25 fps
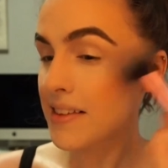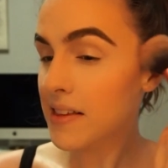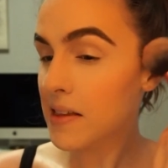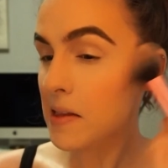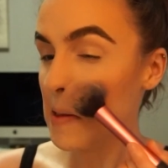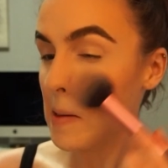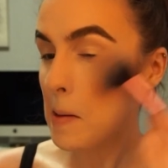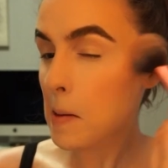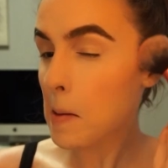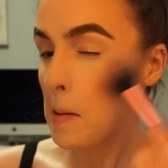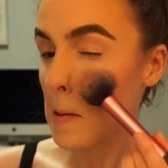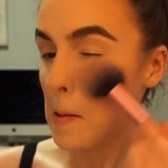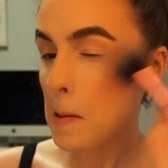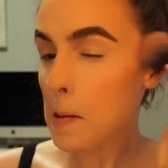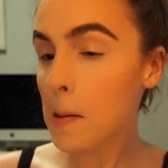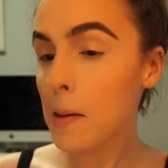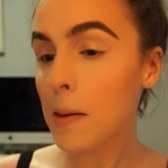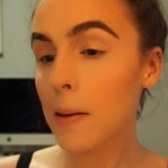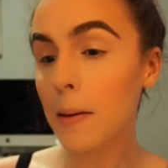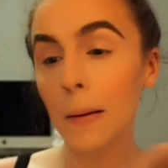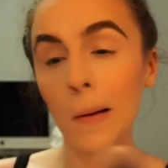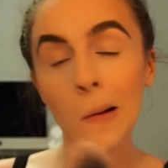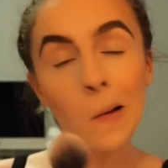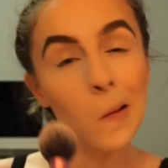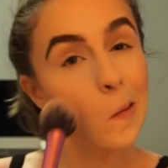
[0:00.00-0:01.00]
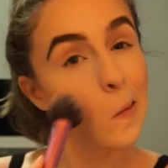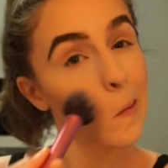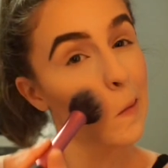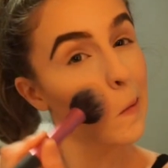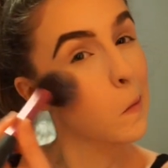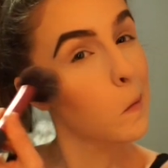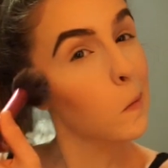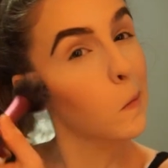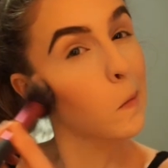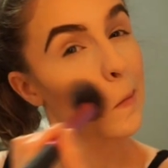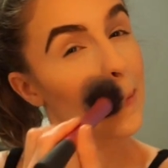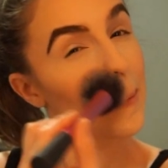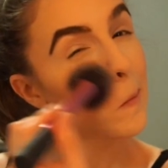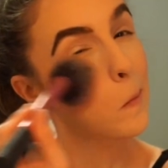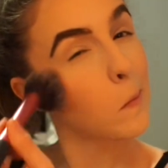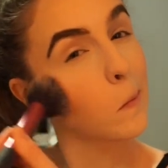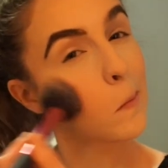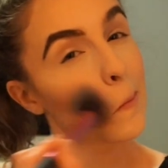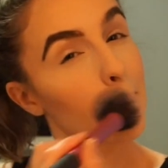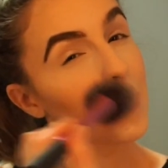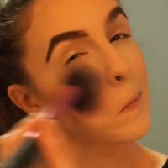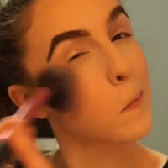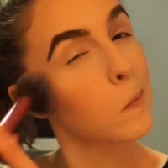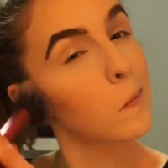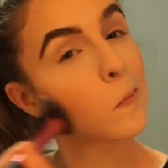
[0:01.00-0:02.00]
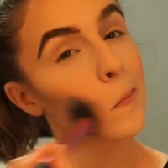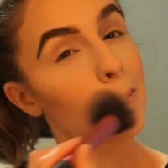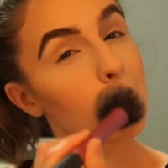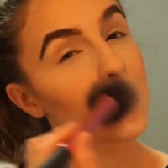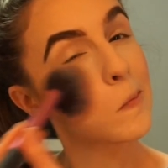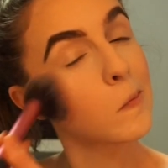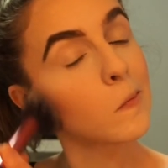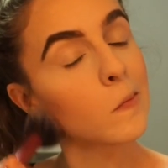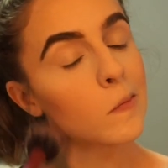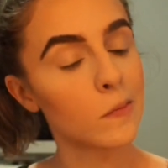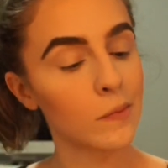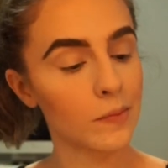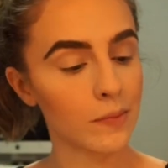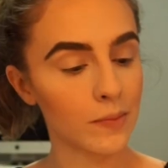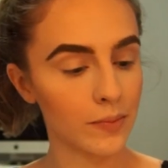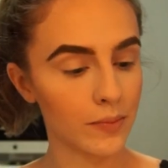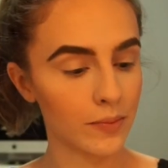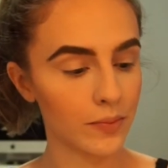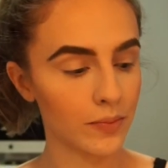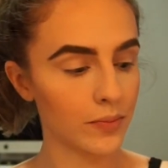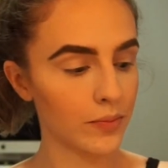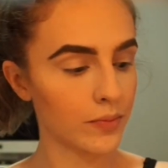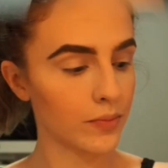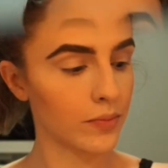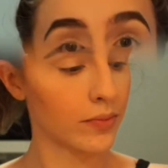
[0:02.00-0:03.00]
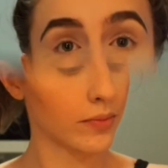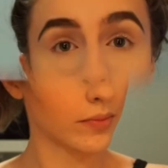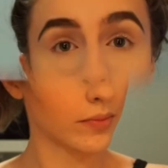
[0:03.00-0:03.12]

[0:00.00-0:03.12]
I'm just going to use my Real Techniques blush brush.